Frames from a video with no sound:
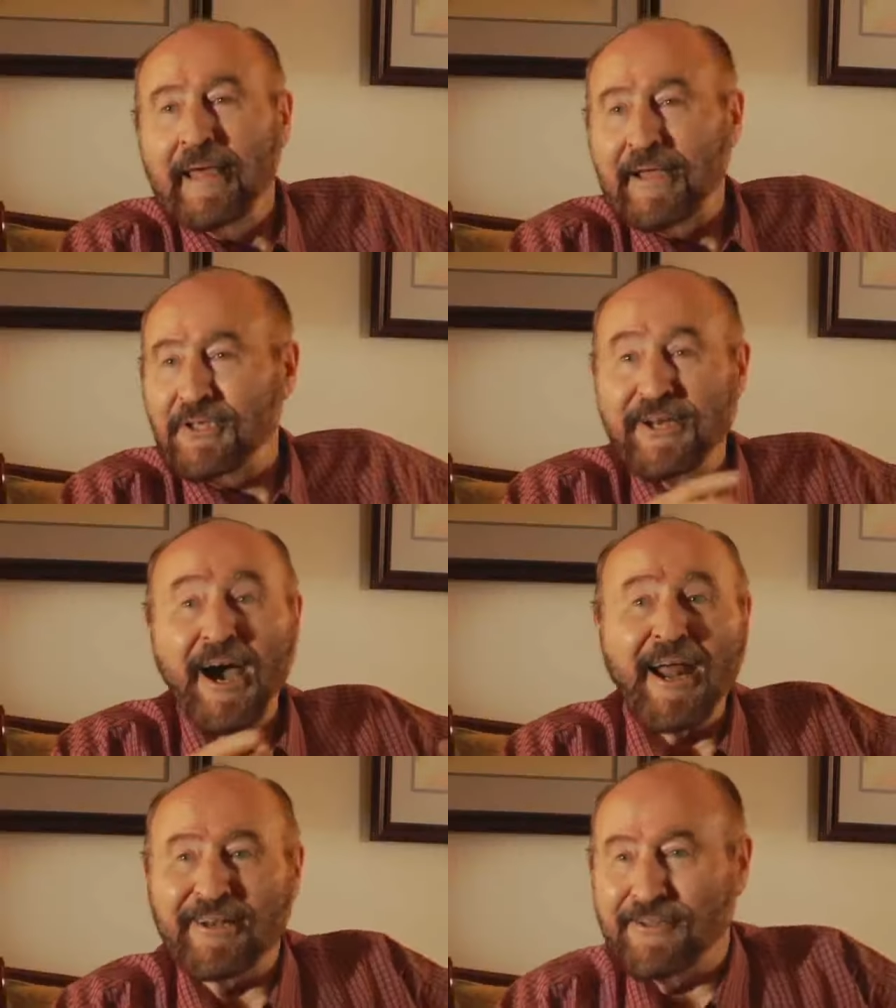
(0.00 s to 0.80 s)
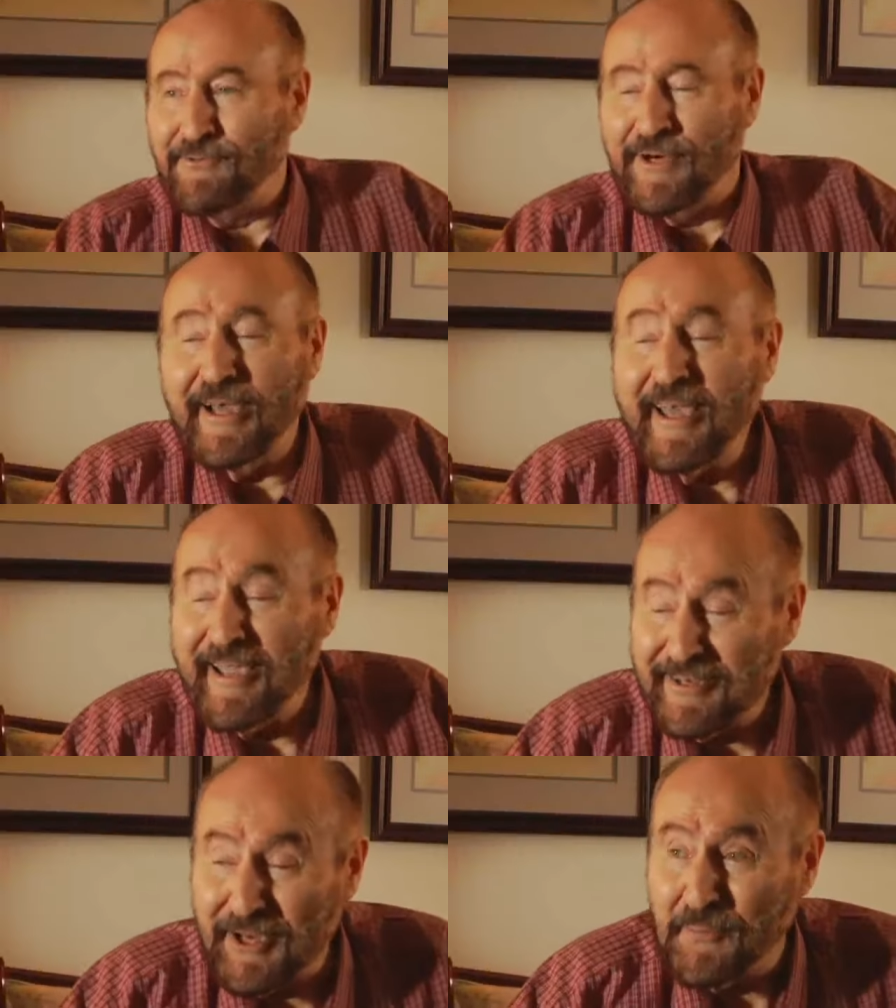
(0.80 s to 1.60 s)
That's not the way
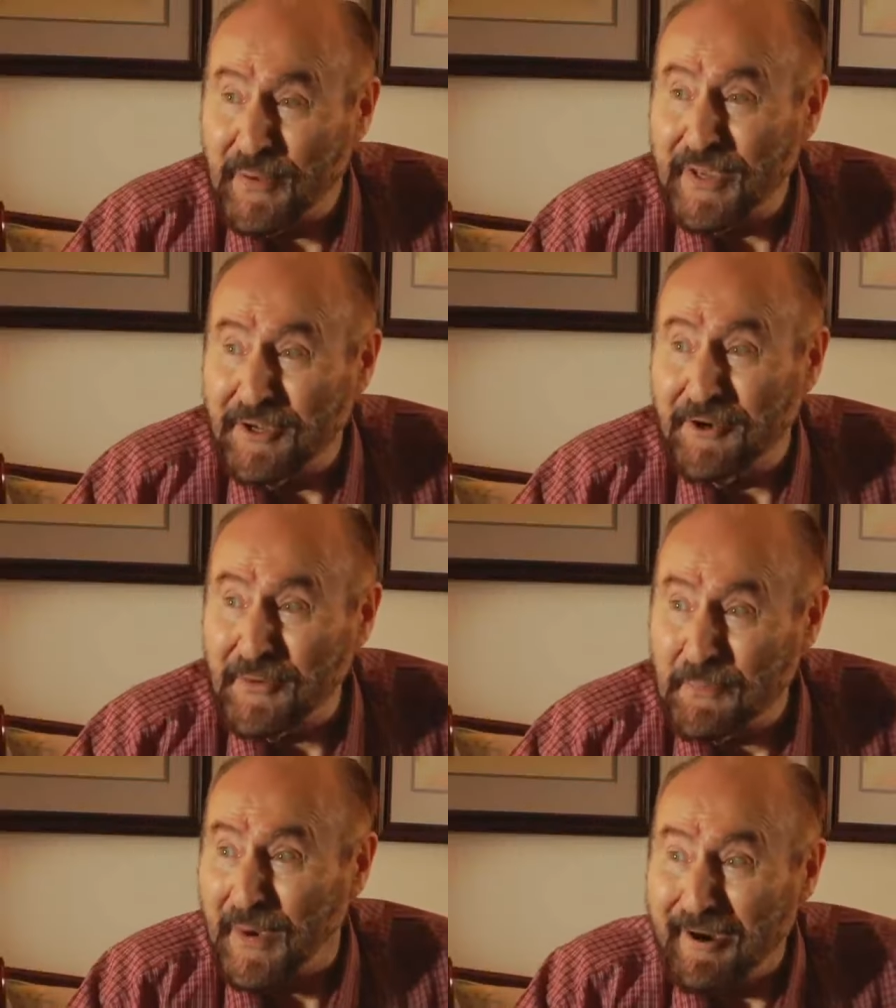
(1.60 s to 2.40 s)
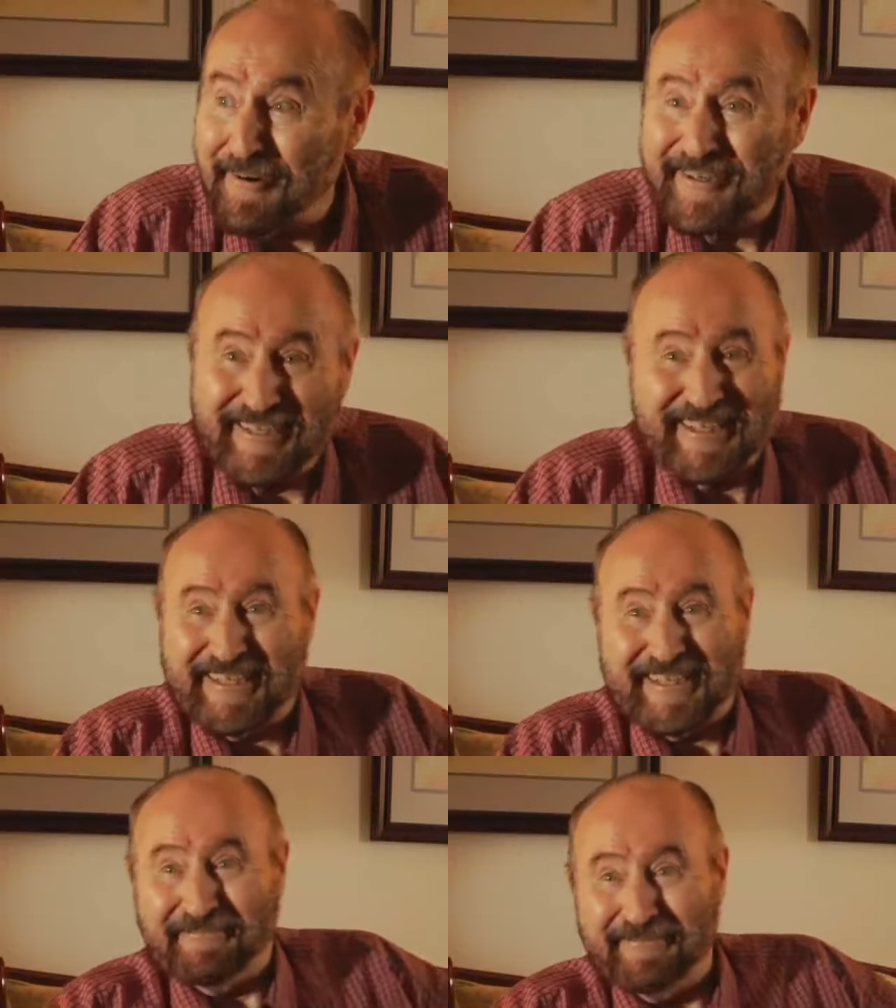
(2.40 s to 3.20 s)
to build a power
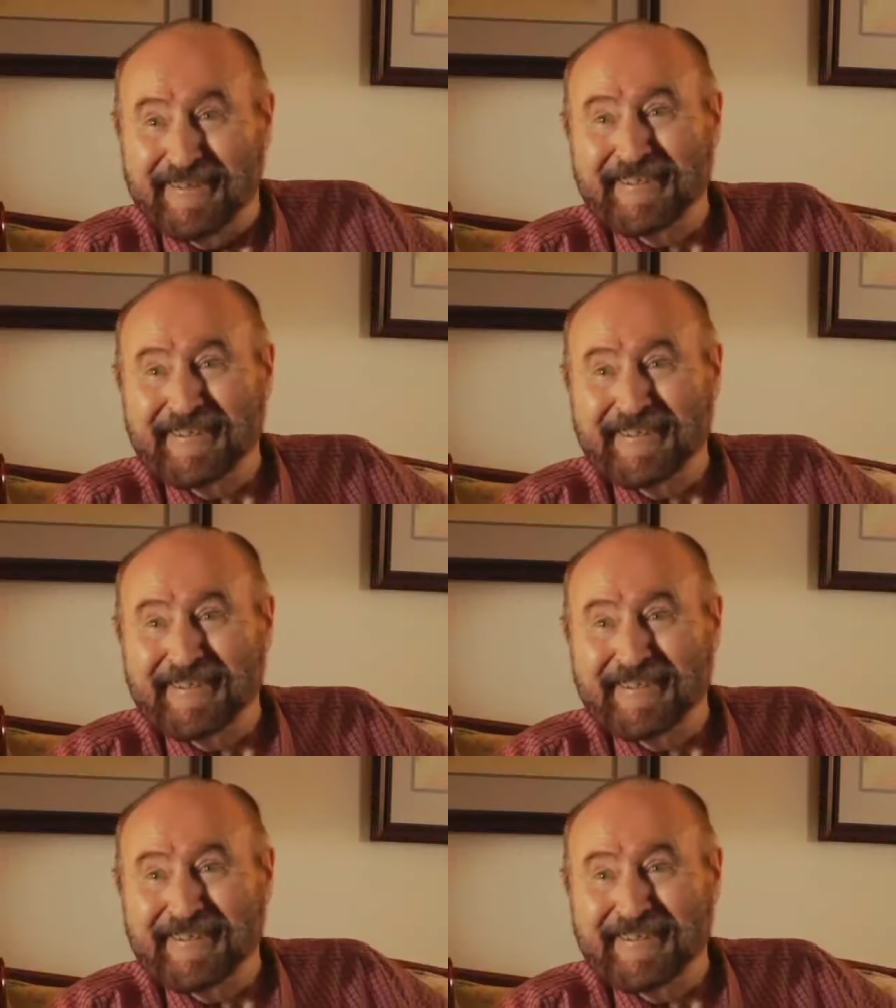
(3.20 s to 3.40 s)
system.